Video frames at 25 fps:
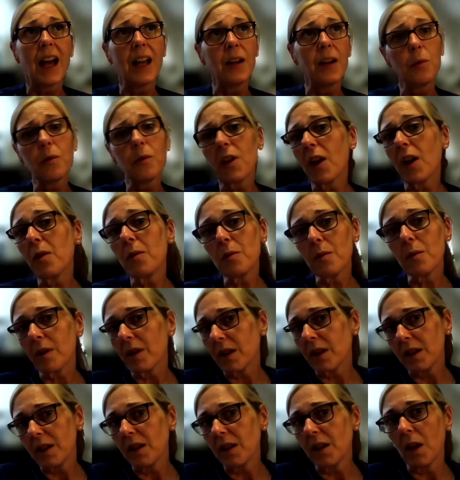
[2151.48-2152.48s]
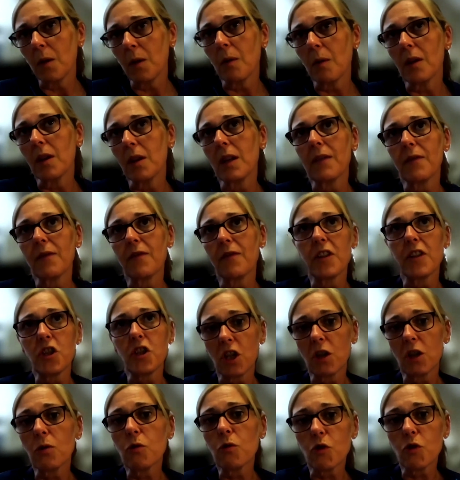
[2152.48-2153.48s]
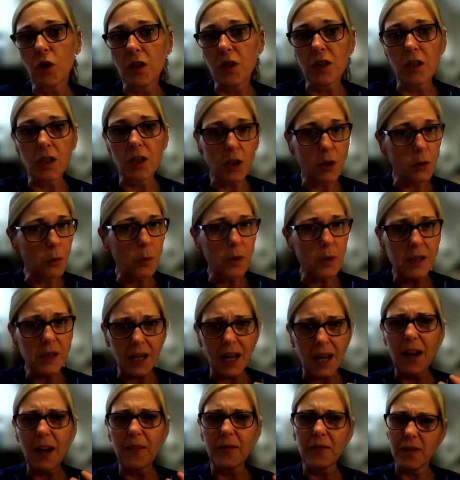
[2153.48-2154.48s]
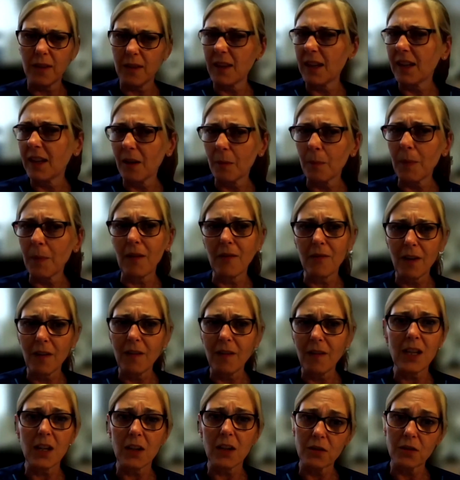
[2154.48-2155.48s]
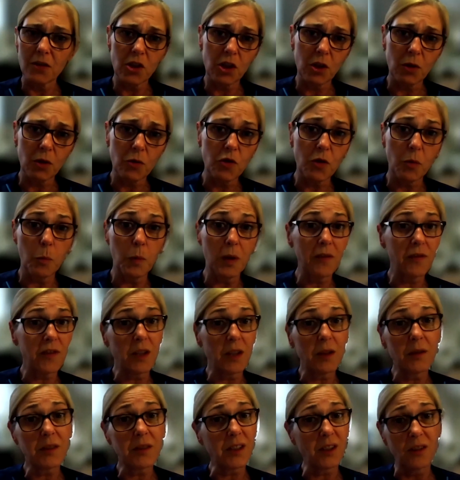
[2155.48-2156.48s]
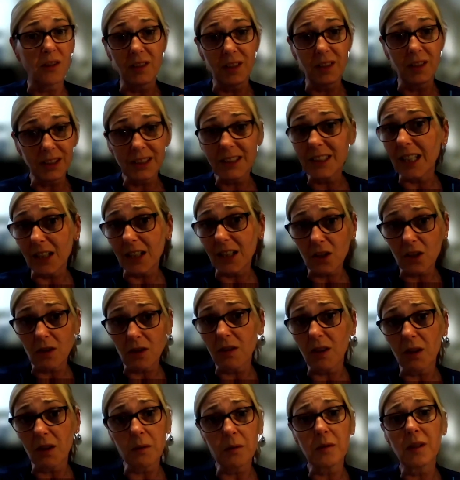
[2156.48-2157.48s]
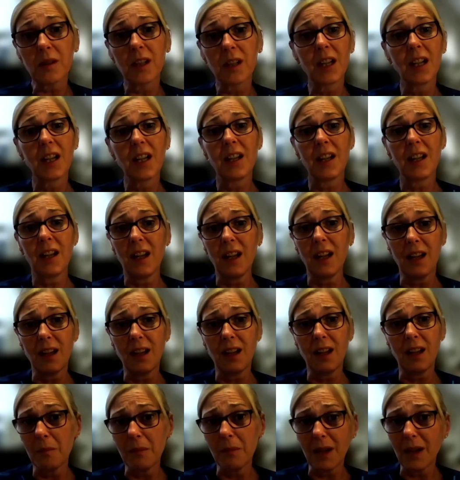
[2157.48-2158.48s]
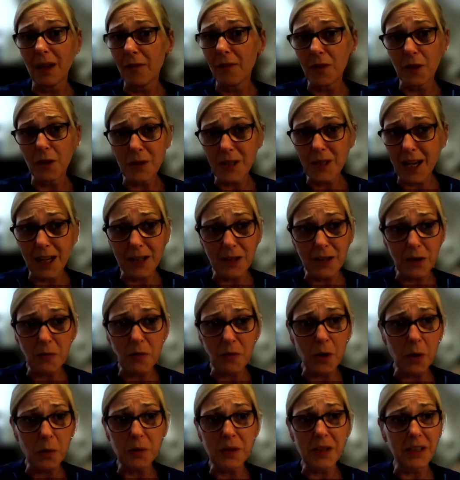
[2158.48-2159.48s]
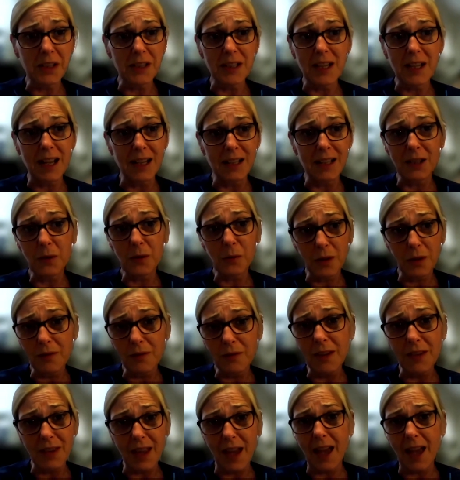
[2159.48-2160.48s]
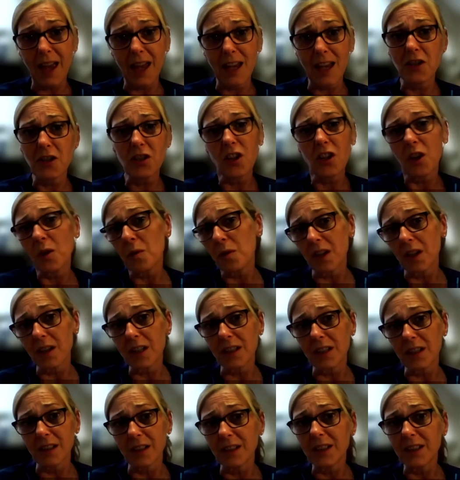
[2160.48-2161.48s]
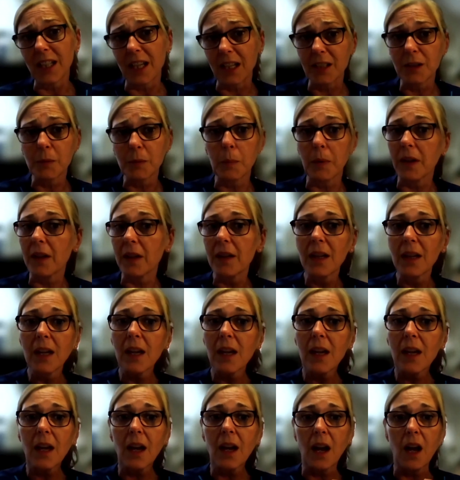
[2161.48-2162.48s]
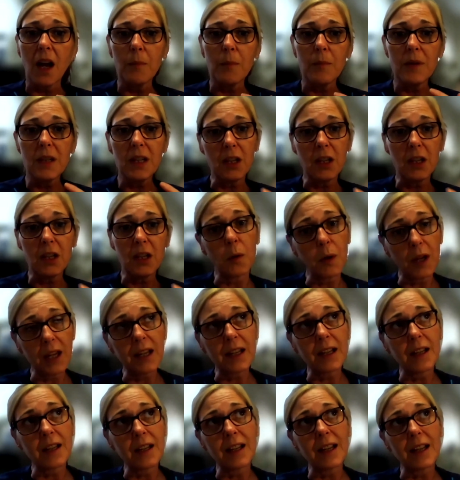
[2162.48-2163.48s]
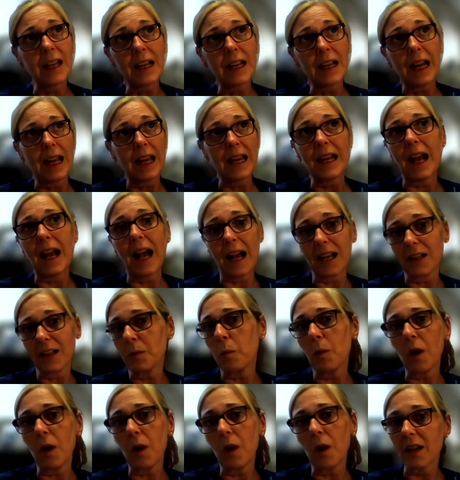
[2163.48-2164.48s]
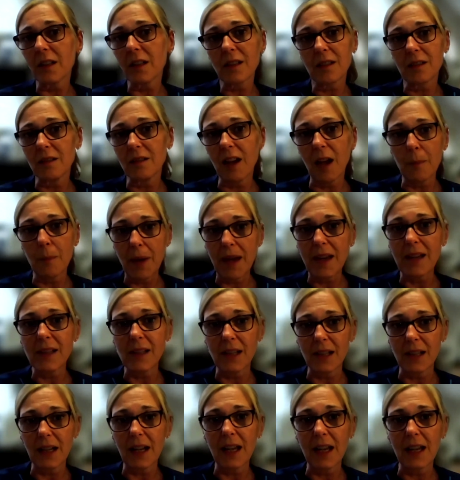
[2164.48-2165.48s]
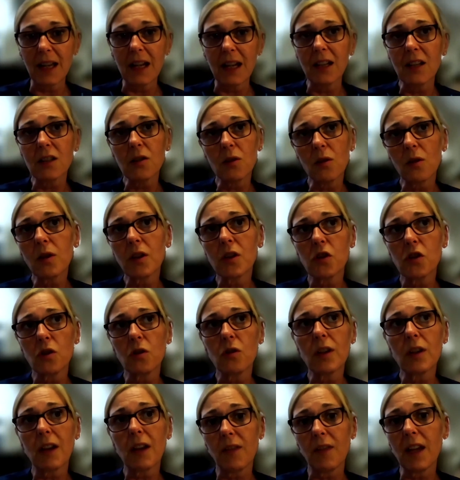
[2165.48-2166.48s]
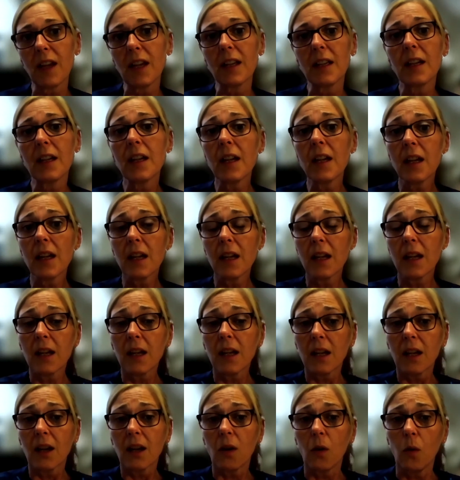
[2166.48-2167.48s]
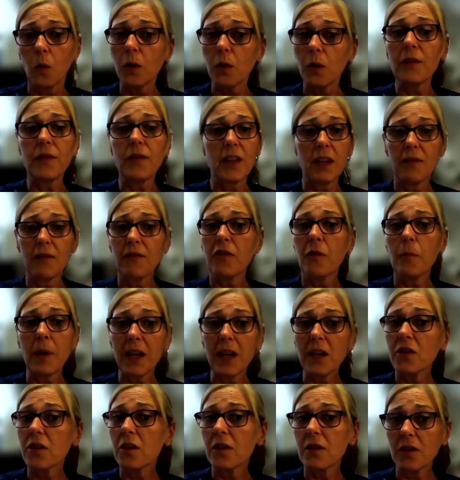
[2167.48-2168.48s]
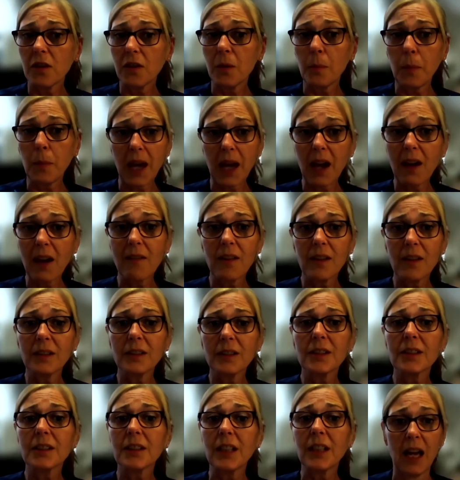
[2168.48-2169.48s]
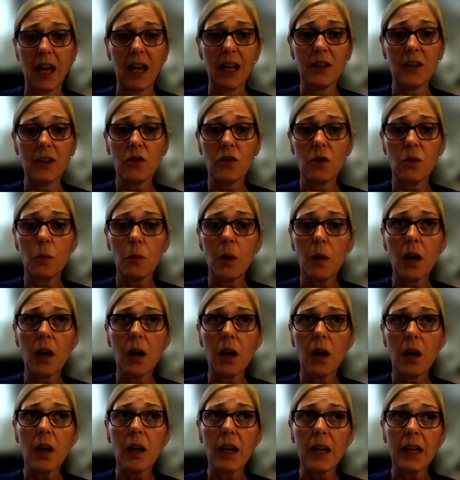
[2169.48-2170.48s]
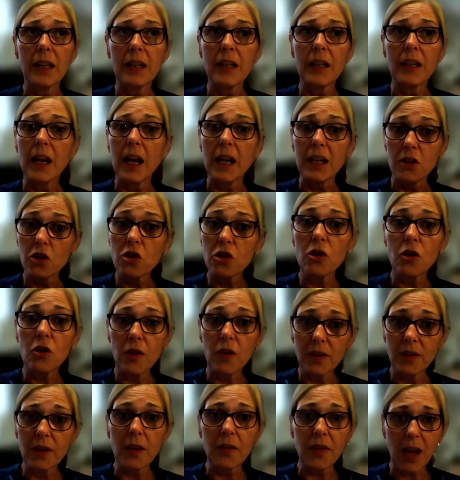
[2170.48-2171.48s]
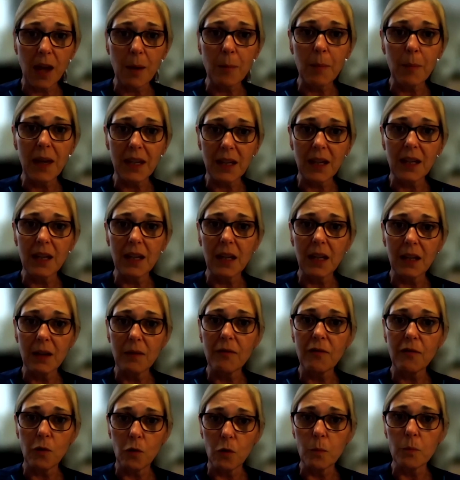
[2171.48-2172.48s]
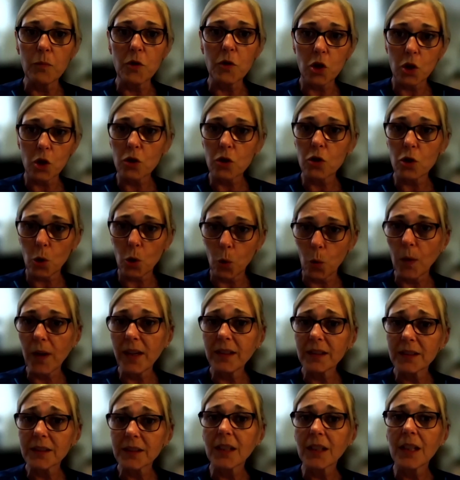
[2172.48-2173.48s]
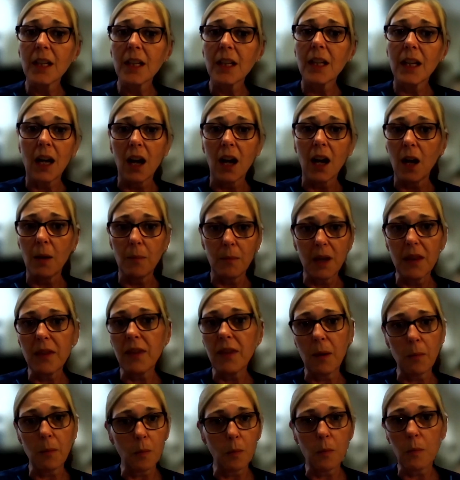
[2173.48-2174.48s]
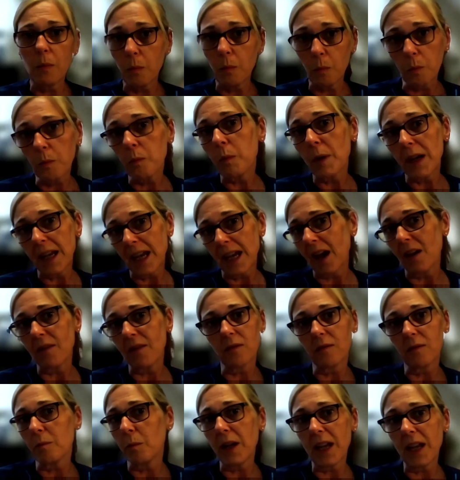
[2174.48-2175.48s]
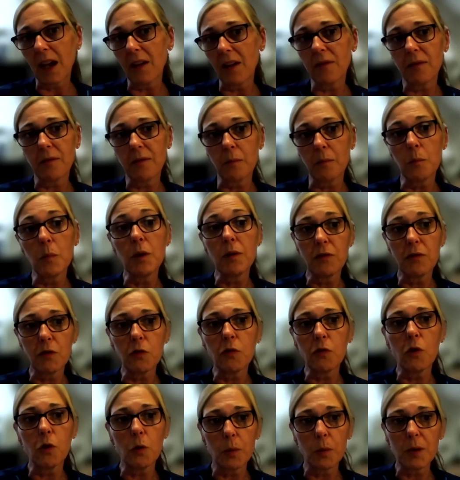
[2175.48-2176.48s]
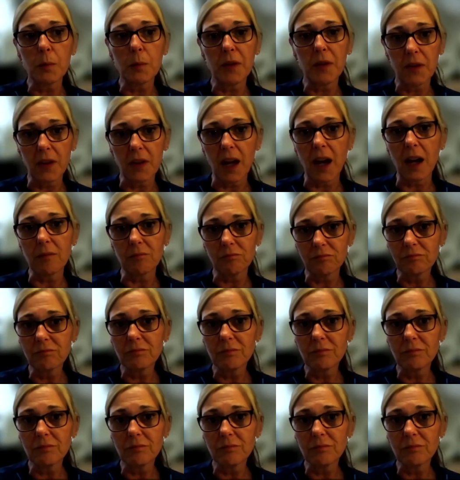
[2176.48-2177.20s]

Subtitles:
And although, you know, for children you would have to think about very young children, we've used it on a 6-year-old, a few 10-year-olds, and sort of in age, no younger than 6, but you know, it has worked amazingly. And as long as you're giving all of the information to the parents and you are ensuring that they're making an informed choice, then we have moved forward with that.